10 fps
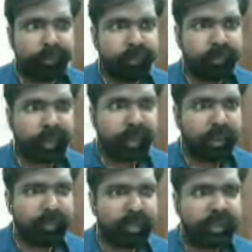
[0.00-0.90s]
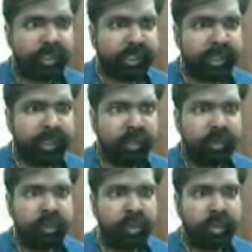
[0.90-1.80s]
yeah, I'm just taking it
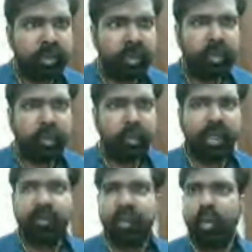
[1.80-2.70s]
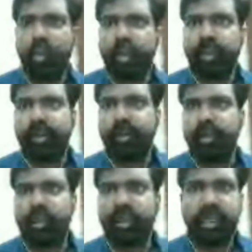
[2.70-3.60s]
to have a look at it,
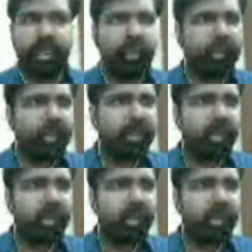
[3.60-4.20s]
nothing else.